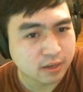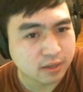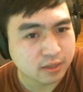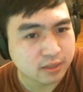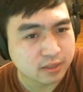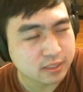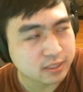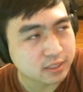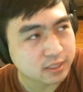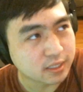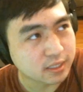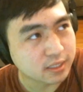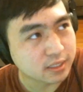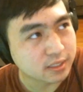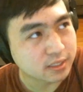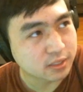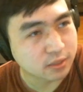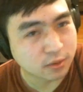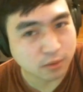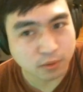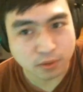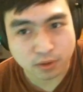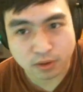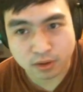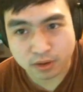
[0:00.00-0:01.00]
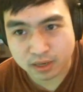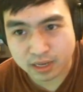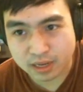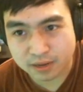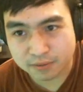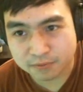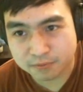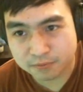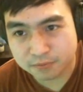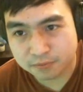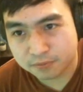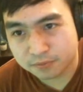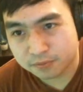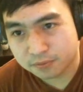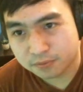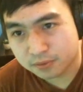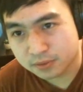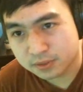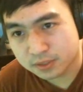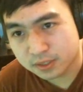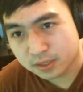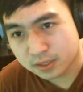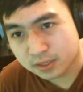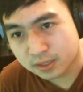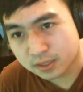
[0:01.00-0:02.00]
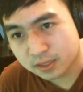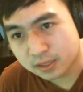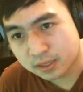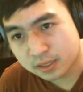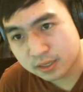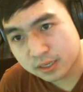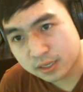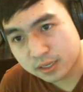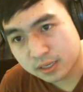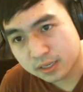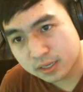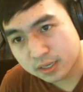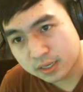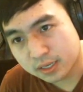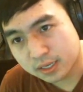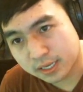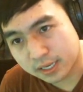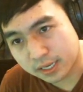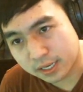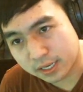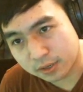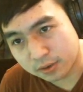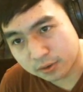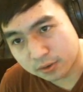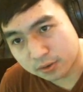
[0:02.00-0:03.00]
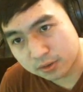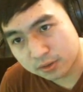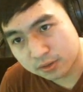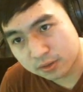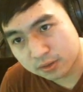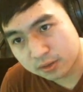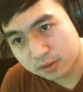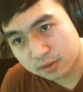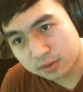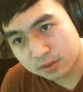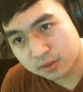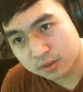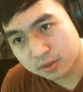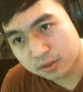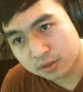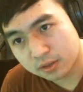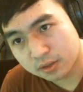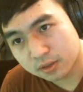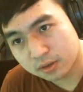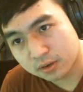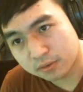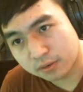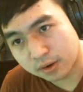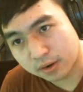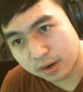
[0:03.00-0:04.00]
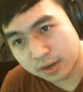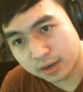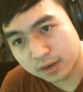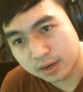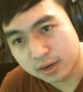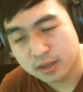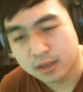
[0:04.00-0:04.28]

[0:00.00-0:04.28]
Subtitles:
This is your left heel, right?